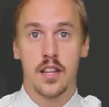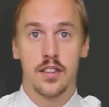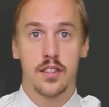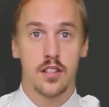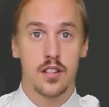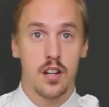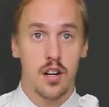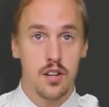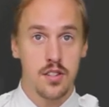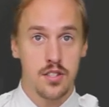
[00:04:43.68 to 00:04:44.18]

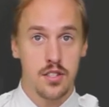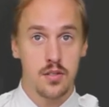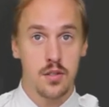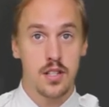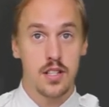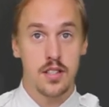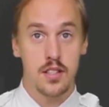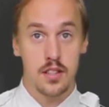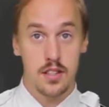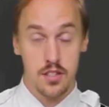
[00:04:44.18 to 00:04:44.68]
There also
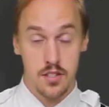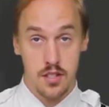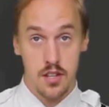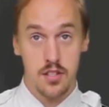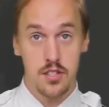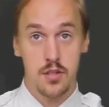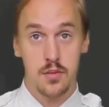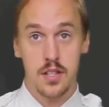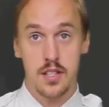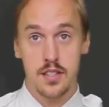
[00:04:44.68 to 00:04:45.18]
an, there's
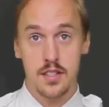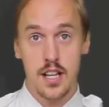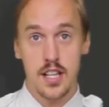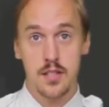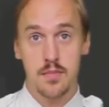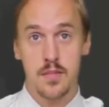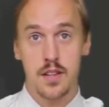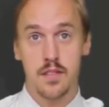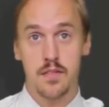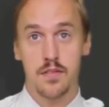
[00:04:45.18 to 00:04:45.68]
also an
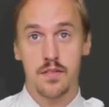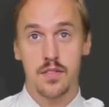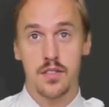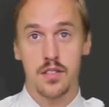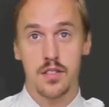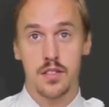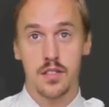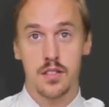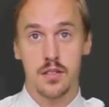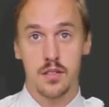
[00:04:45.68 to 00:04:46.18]
assessment
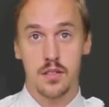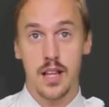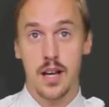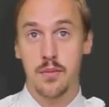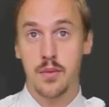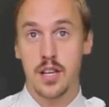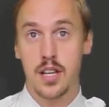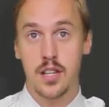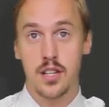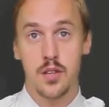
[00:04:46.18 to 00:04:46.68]
for, that
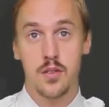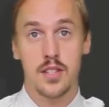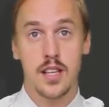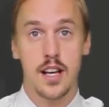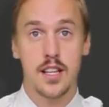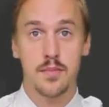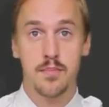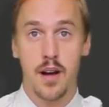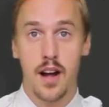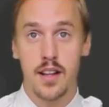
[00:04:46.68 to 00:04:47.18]
we can use
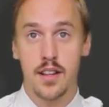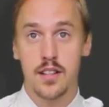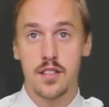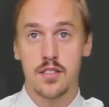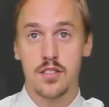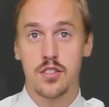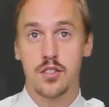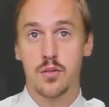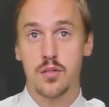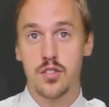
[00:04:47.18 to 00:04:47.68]
as
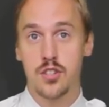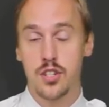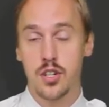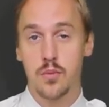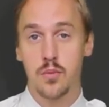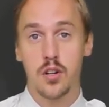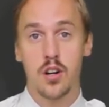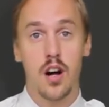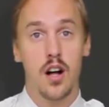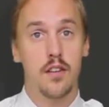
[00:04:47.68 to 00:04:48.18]
pilots to ensure
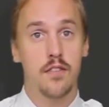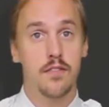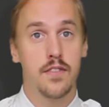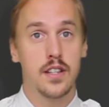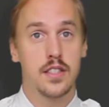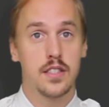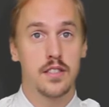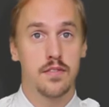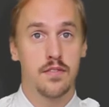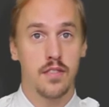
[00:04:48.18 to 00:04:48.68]
we're all
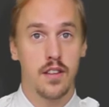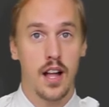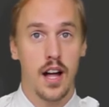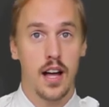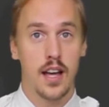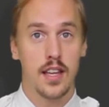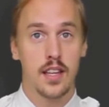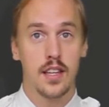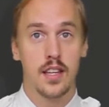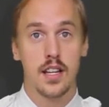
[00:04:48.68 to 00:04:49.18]
fit to
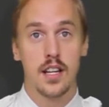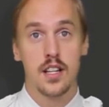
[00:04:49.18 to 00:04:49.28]
fly,